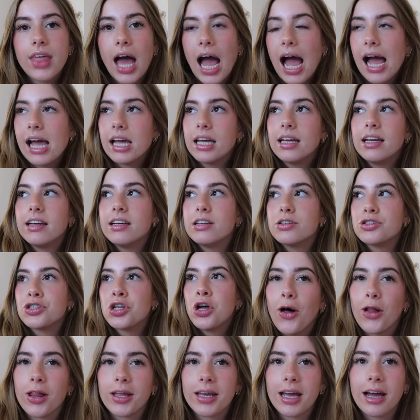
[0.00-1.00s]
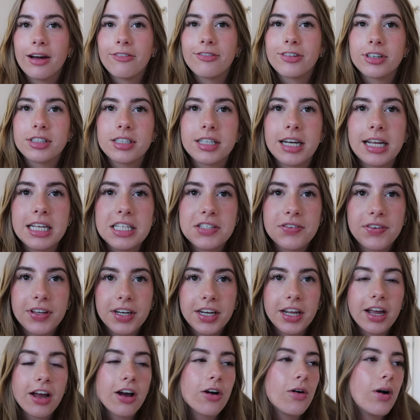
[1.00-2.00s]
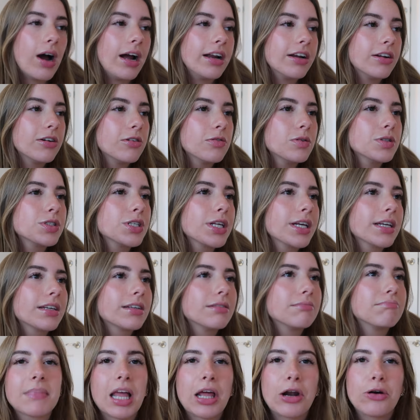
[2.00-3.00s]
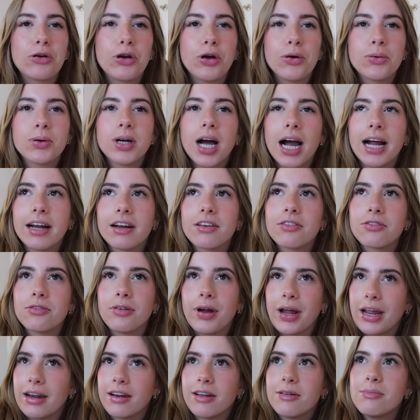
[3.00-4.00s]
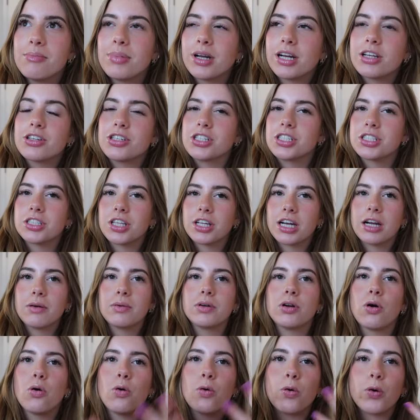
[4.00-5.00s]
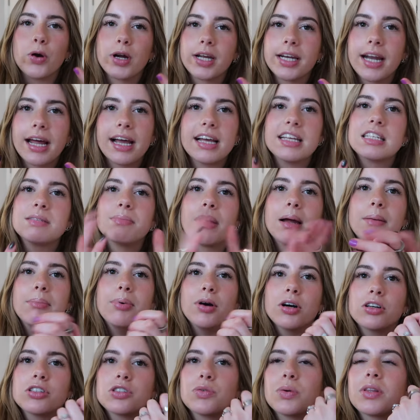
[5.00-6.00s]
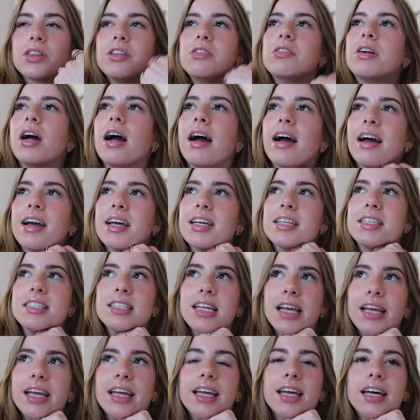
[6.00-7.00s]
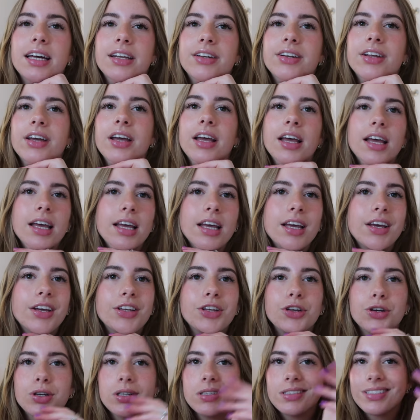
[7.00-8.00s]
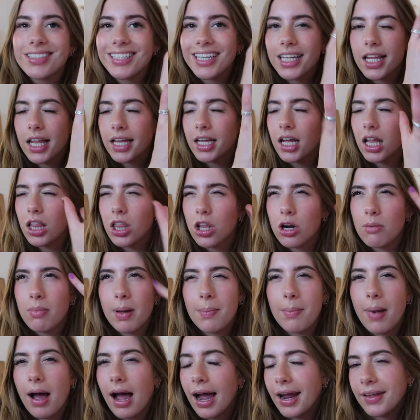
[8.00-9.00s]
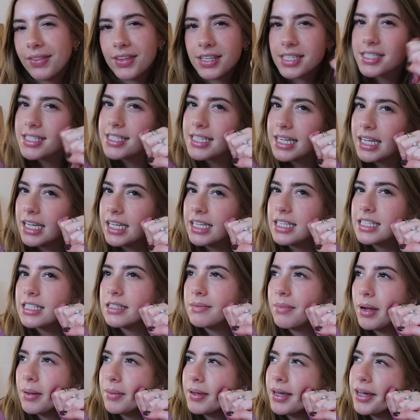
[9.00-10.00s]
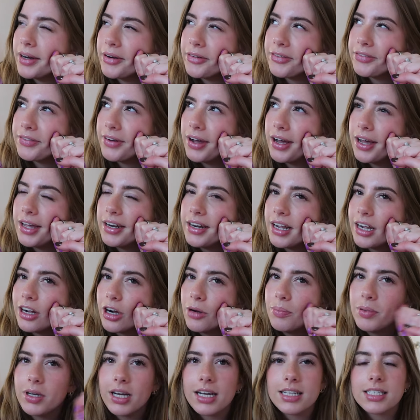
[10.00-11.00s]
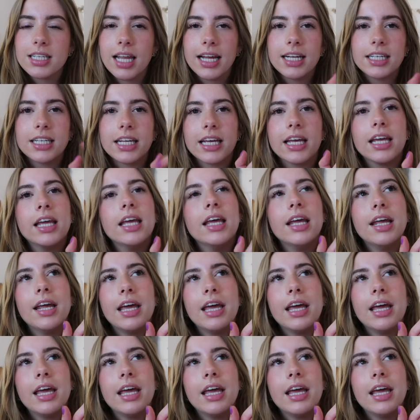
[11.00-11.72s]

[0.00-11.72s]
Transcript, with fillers: That is all I have for today's video. I know it was like, I don't know, kind of random, but I just thought I would organize my books with you guys and you can see like a little bit behind the scenes. It might be kind of fun. I hope you guys liked it.